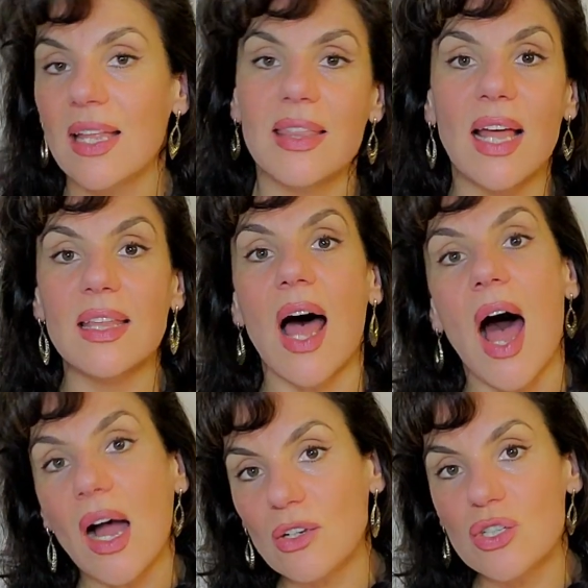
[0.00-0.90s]
that
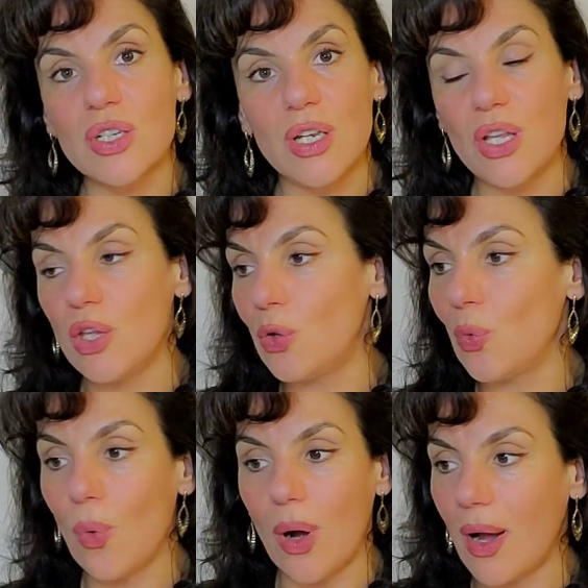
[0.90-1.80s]
actually
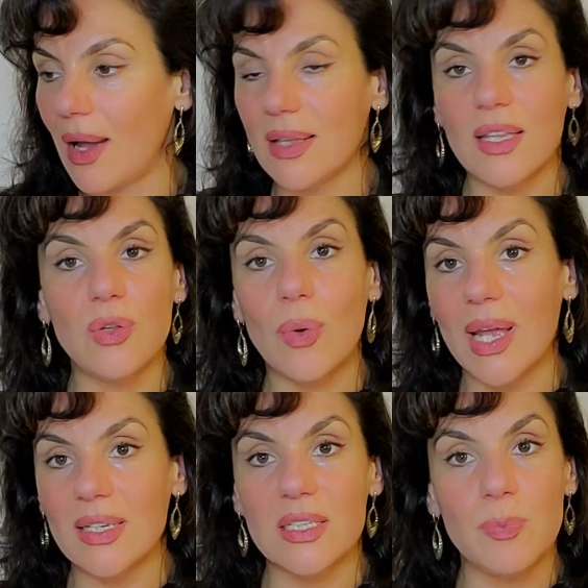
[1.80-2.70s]
you are an
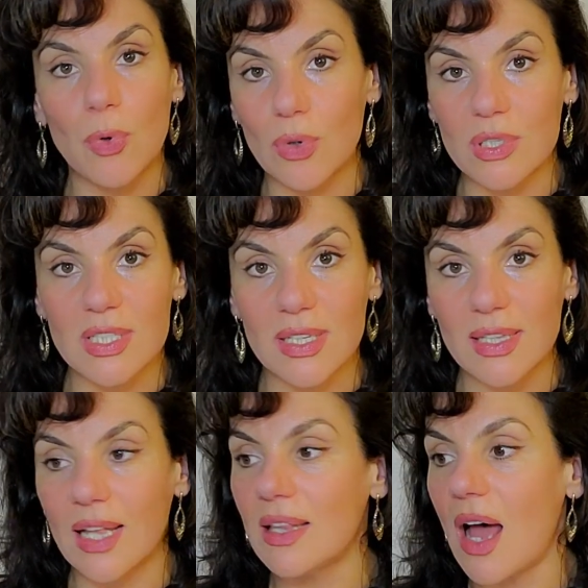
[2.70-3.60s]
educated
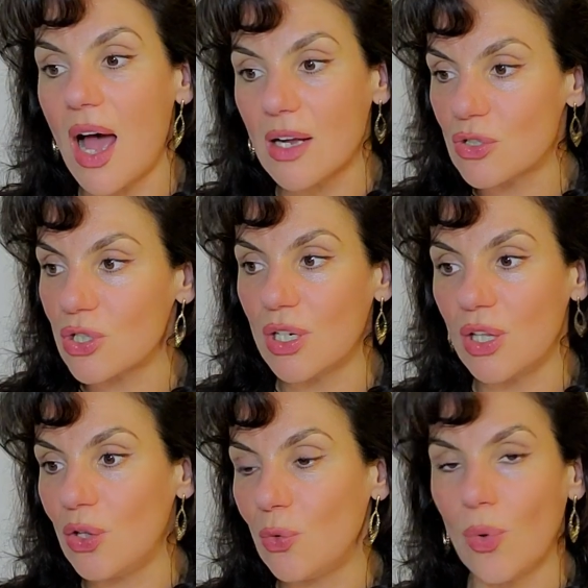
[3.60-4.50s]
person, that actually
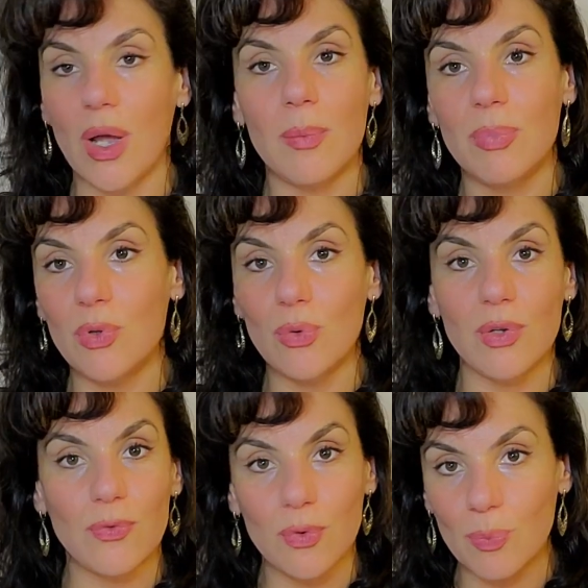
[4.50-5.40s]
you are a
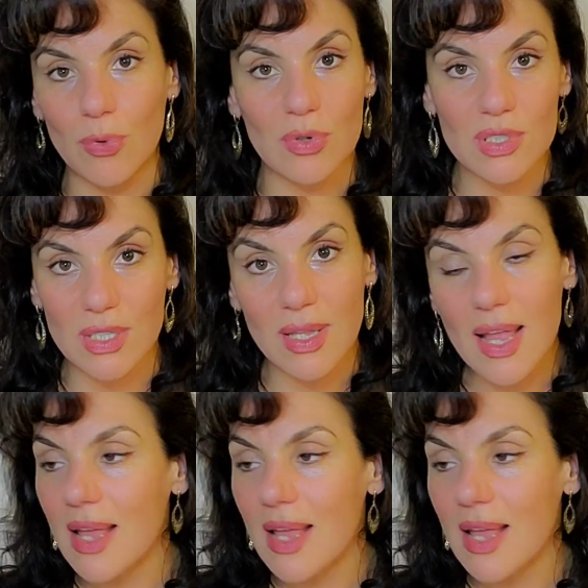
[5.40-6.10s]
beautiful person,